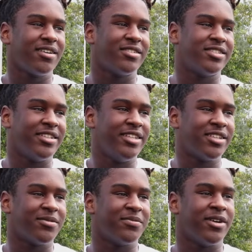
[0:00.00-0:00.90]
Coach,
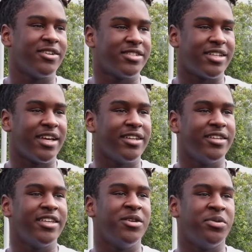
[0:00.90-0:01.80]
he's
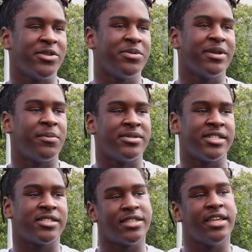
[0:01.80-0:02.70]
understanding. He puts people at
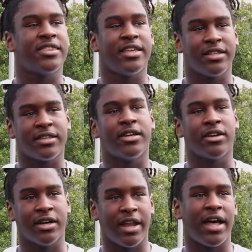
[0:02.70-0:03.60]
positions they think
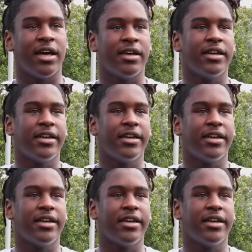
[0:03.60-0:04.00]
they're good at.